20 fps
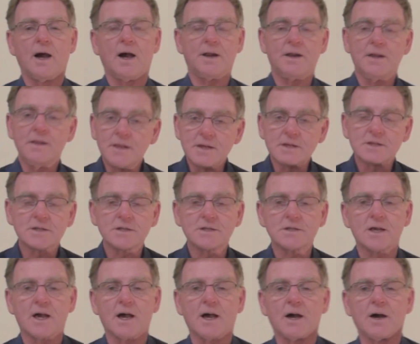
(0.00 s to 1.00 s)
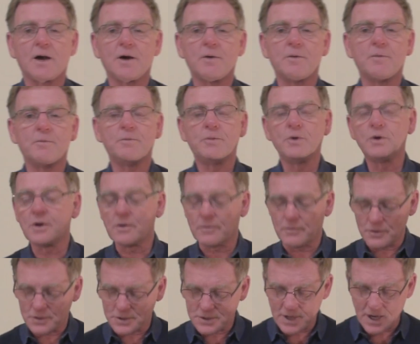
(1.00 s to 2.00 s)
And in this uh,
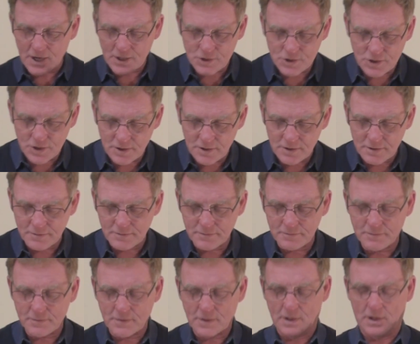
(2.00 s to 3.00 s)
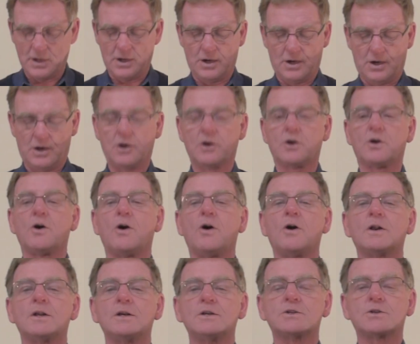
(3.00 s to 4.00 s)
beautiful section,
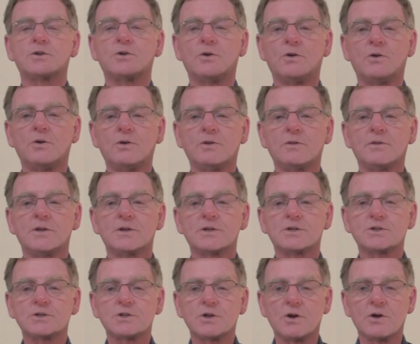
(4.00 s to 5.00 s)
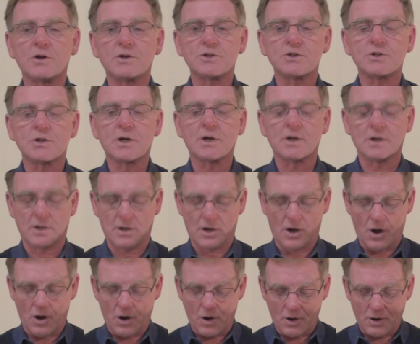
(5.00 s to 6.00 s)
God is called the searcher
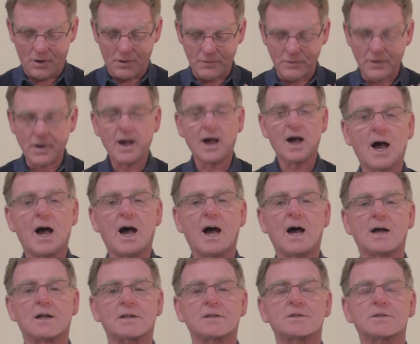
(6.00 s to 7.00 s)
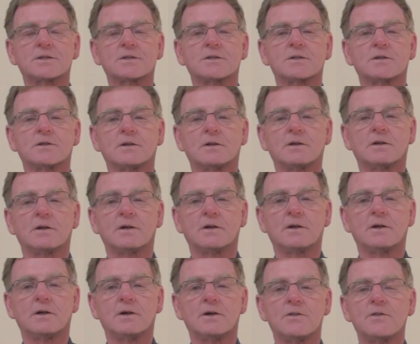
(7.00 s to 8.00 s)
of hearts.
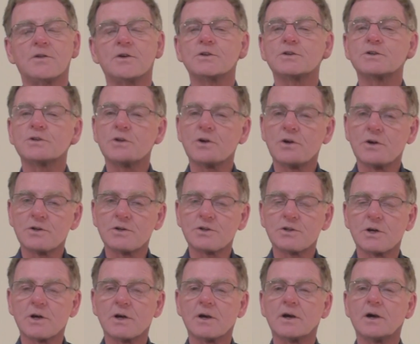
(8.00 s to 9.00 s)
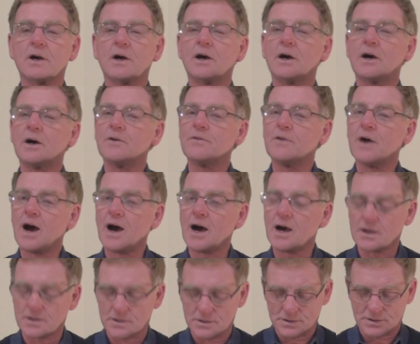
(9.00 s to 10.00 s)
The searcher of
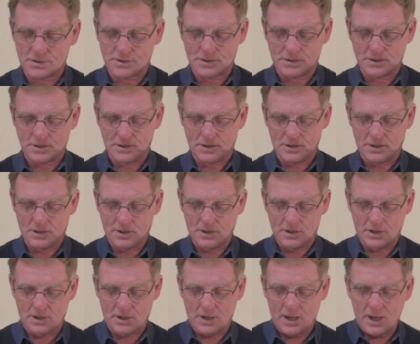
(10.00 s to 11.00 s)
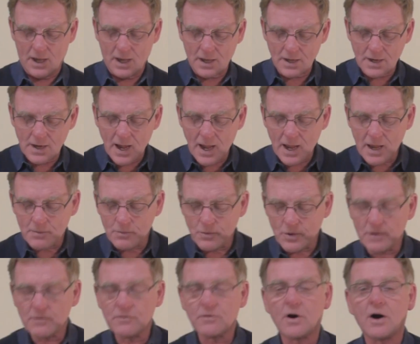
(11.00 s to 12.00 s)
hearts. A name
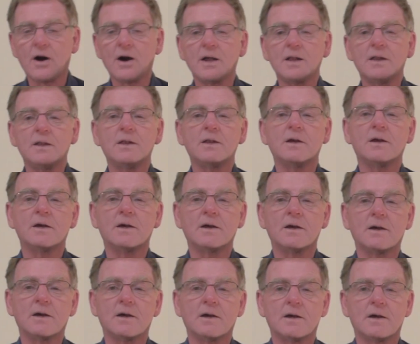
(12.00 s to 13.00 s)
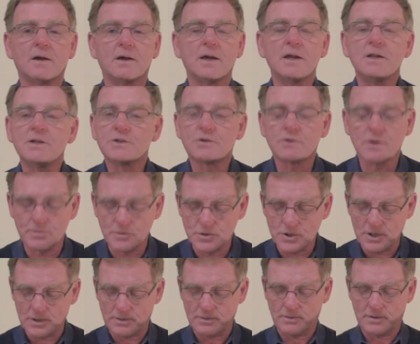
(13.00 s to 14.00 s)
we find in
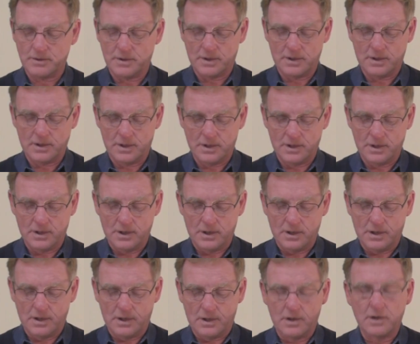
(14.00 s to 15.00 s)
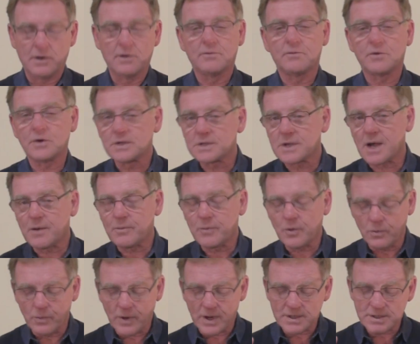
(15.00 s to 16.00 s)
Scripture. For
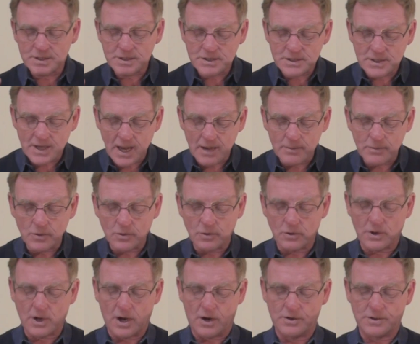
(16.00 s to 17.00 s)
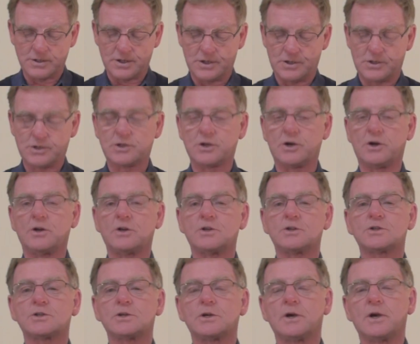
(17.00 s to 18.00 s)
example, when Samuel goes in
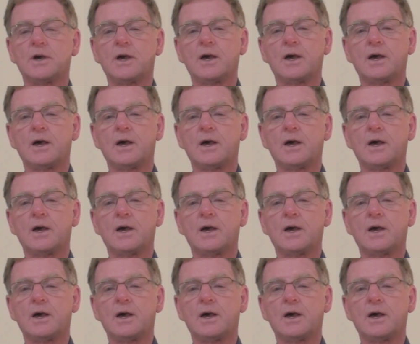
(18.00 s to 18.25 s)
search